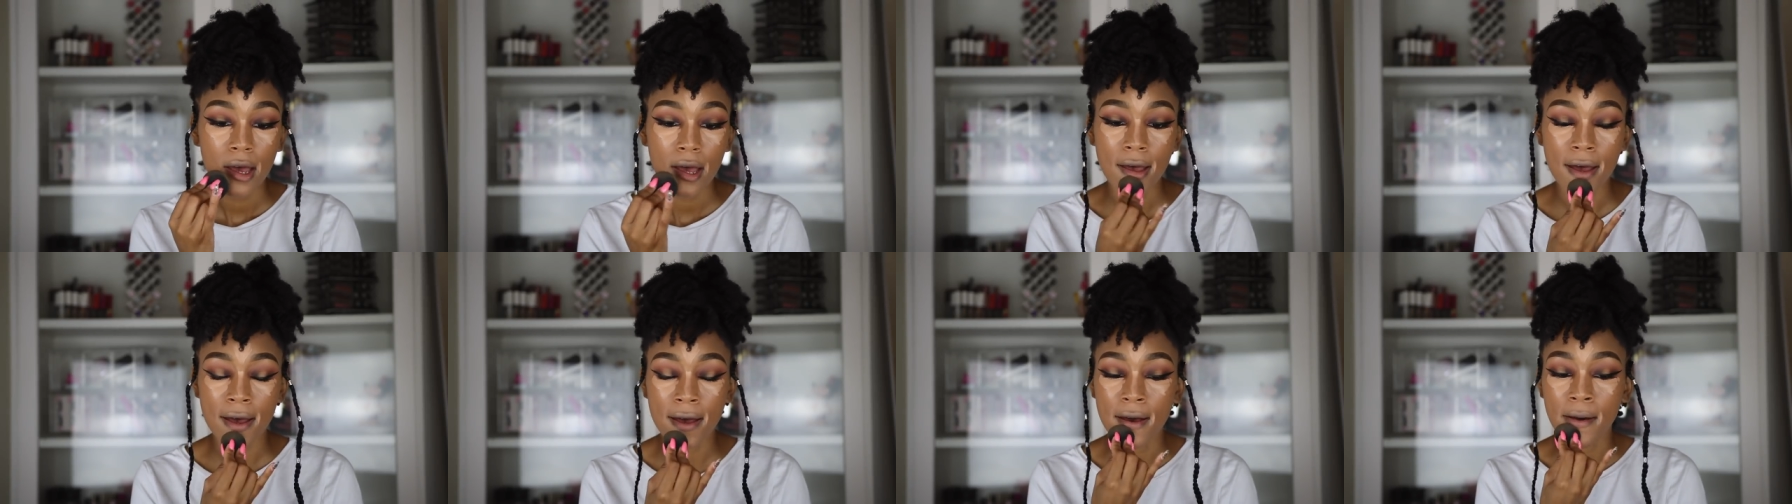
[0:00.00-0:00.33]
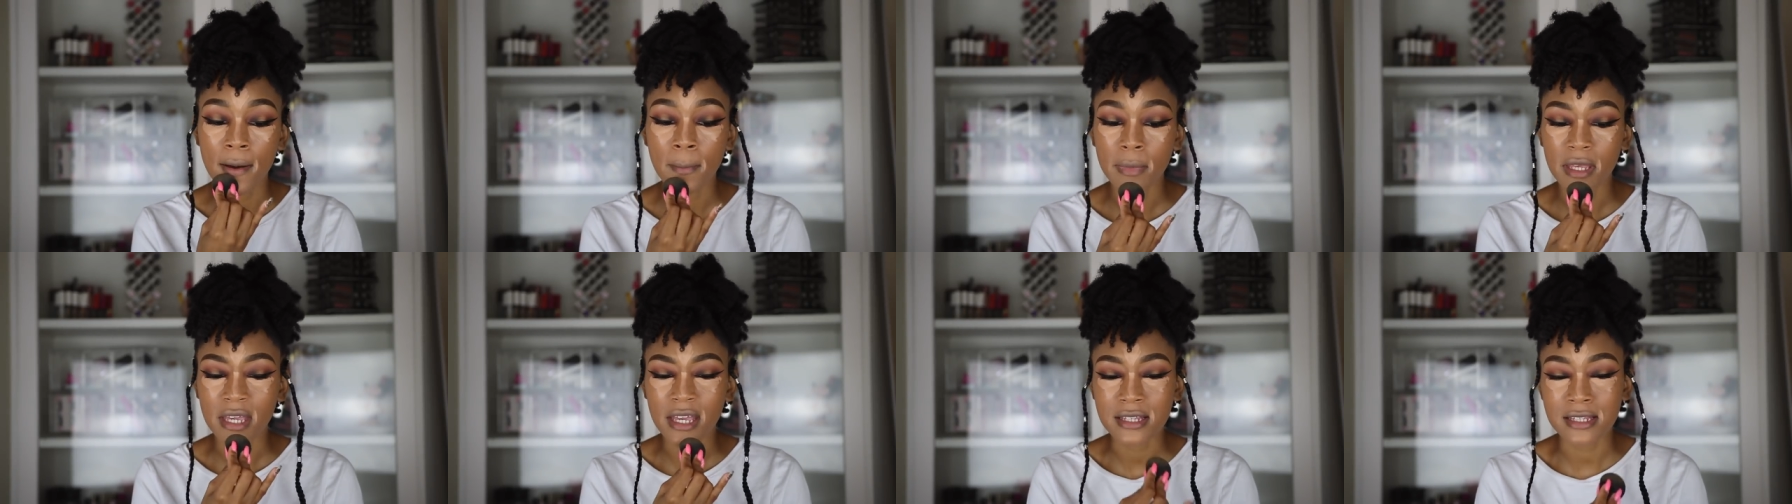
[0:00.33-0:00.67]

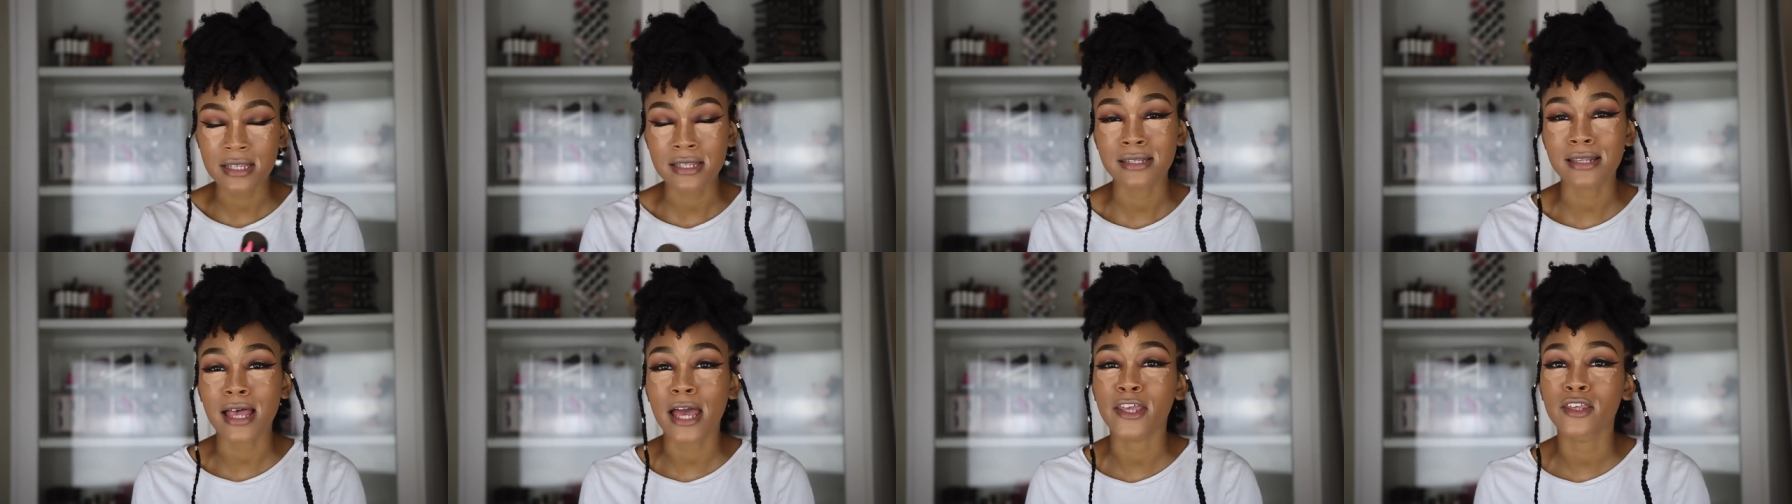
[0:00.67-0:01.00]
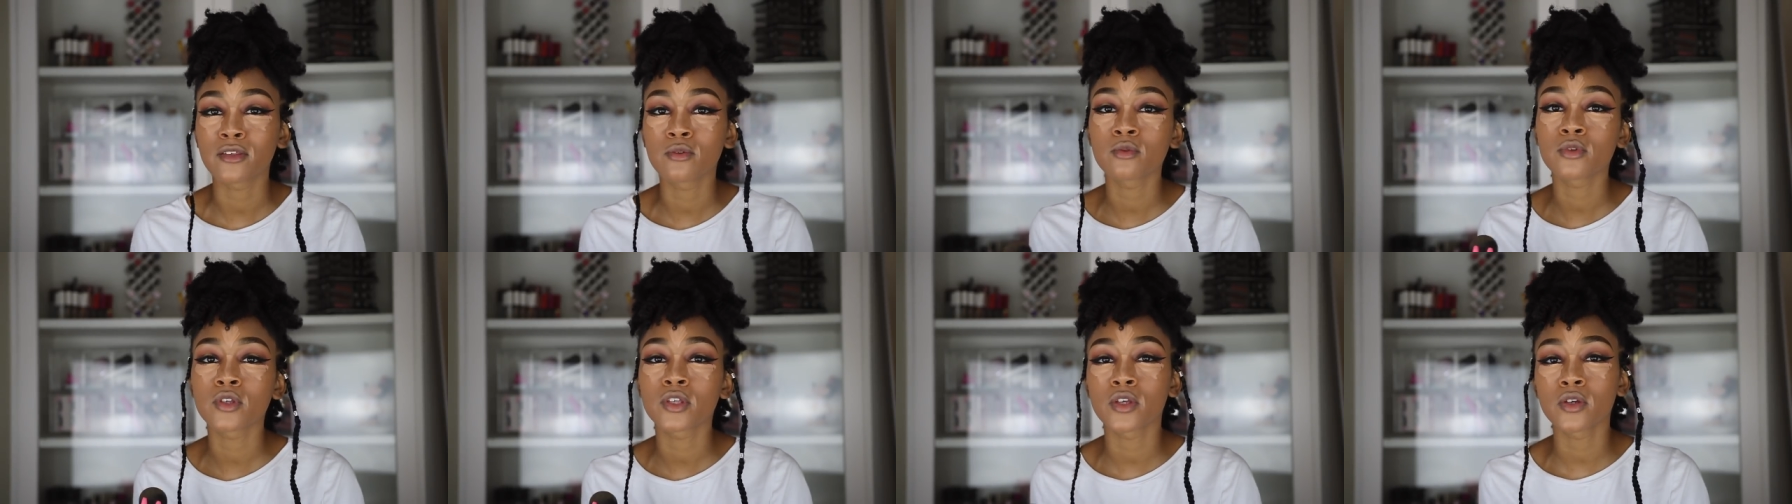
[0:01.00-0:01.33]
um, because it's like
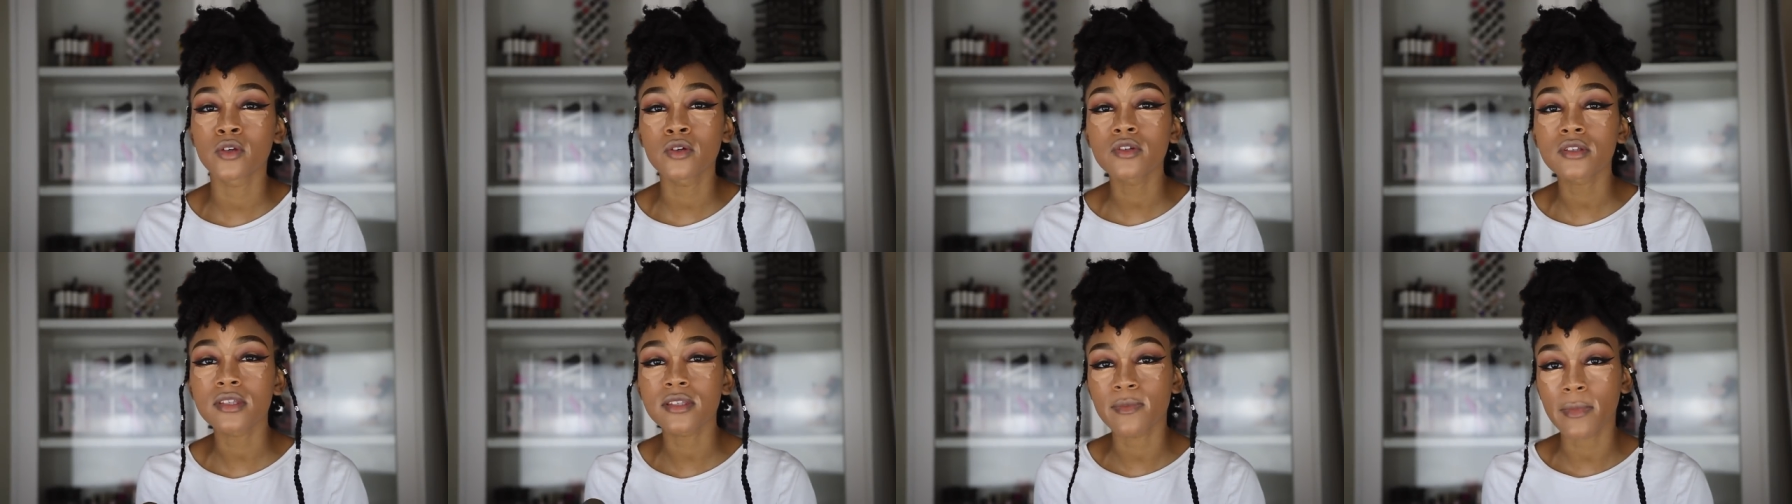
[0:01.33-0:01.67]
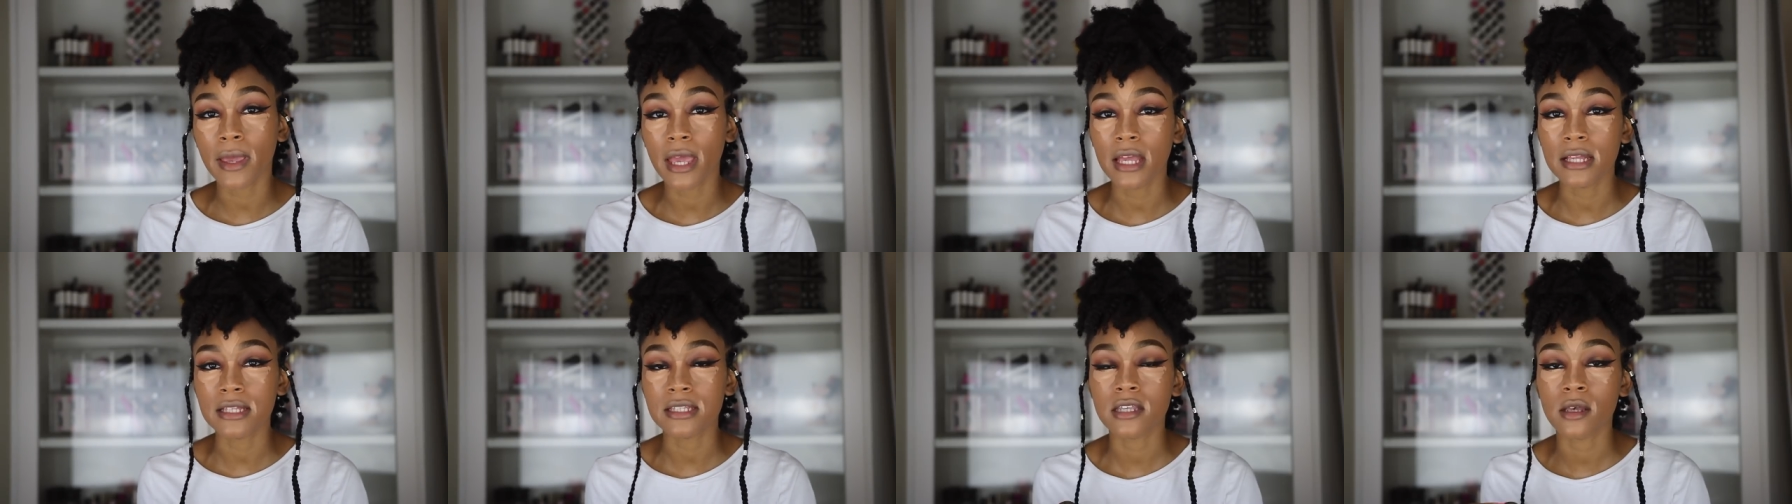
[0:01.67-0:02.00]
you use
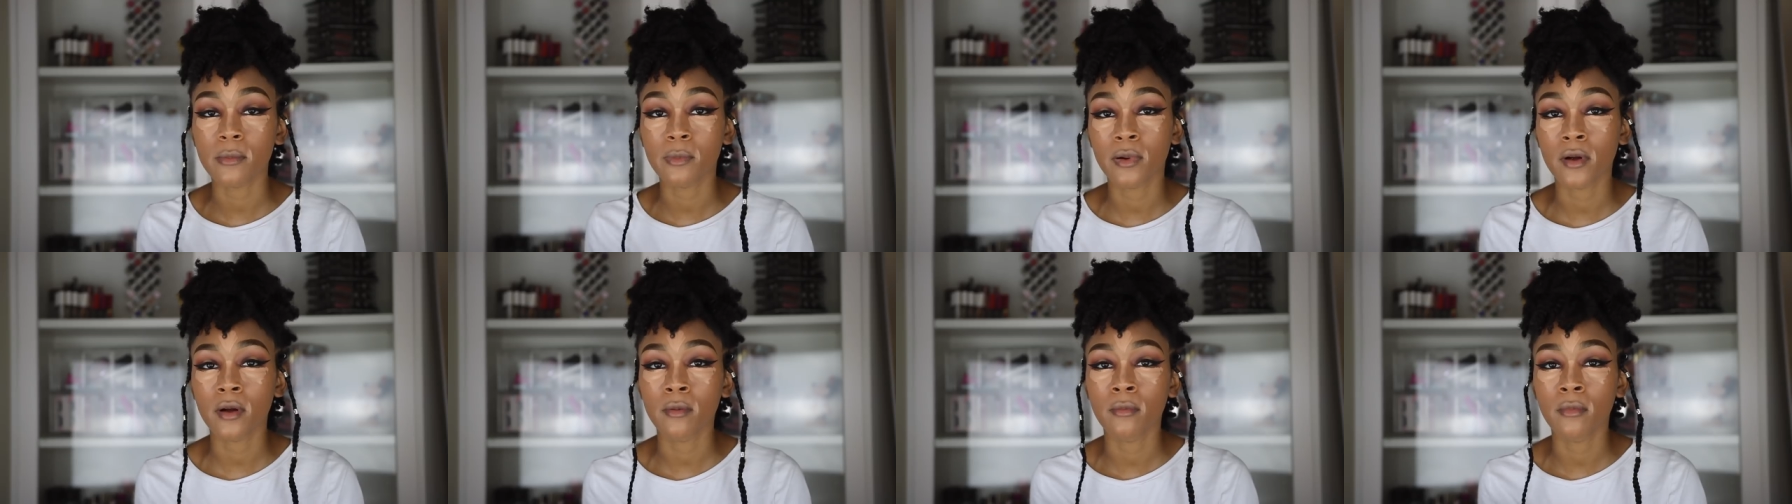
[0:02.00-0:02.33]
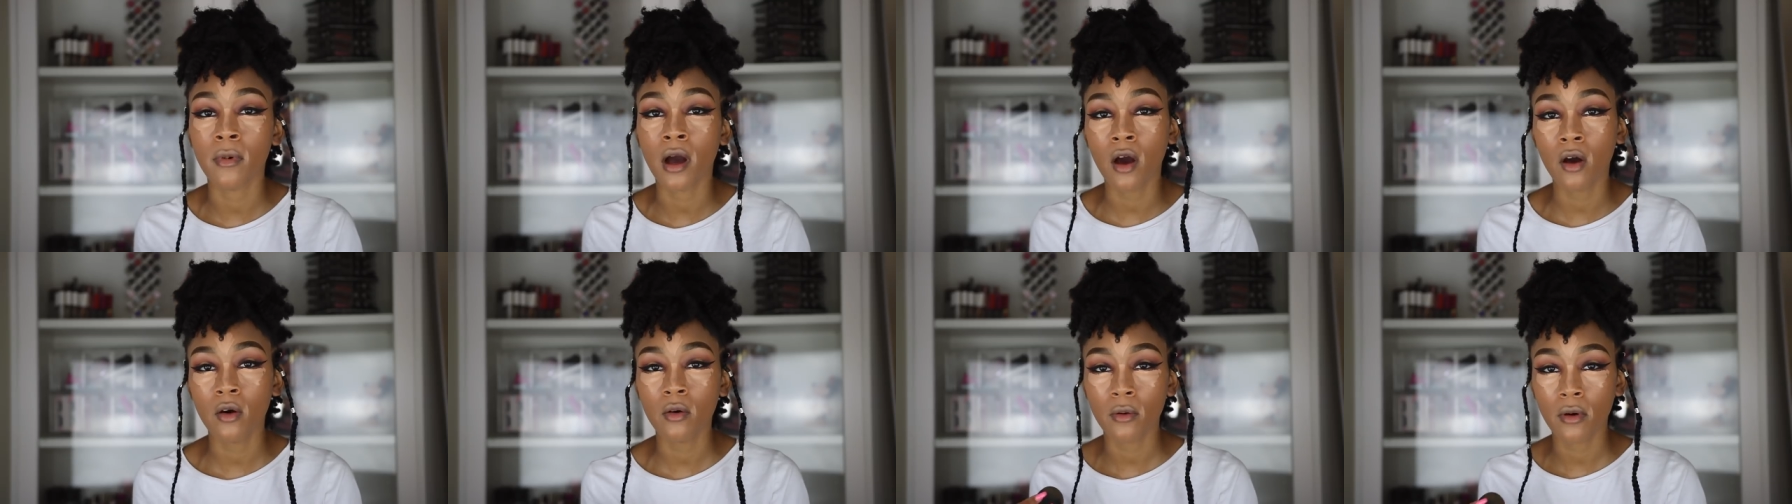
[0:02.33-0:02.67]
me to
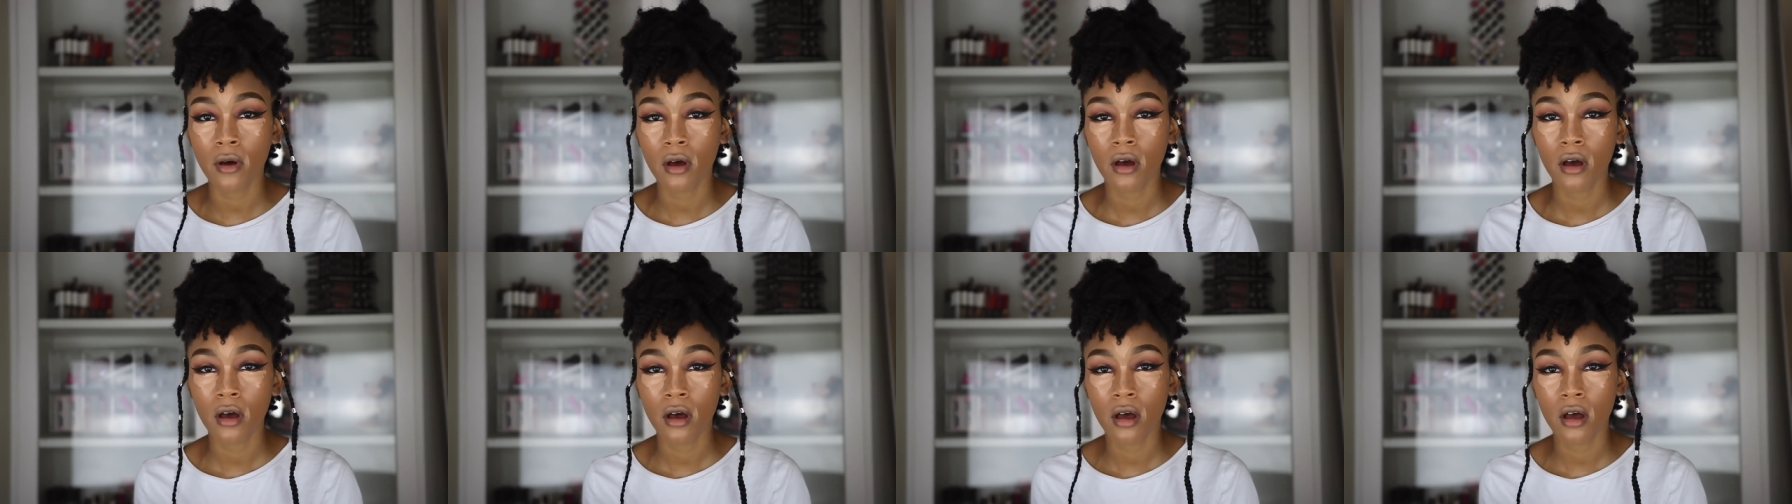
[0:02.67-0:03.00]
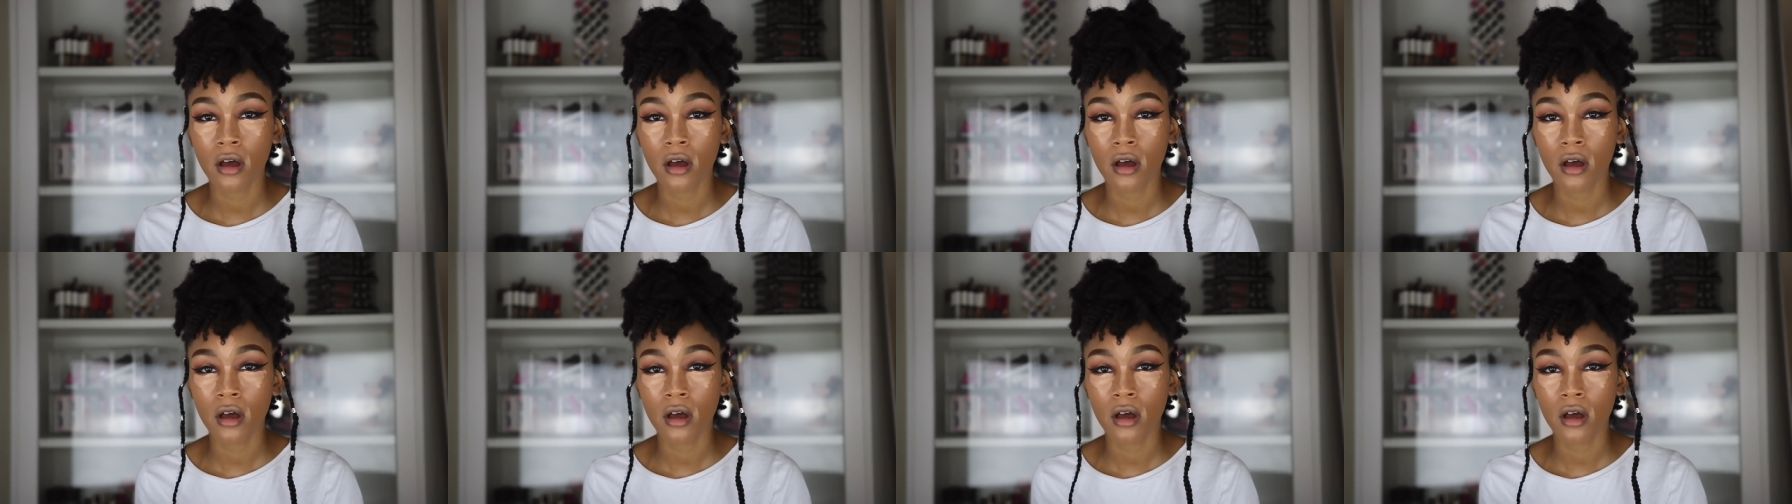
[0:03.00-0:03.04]
promote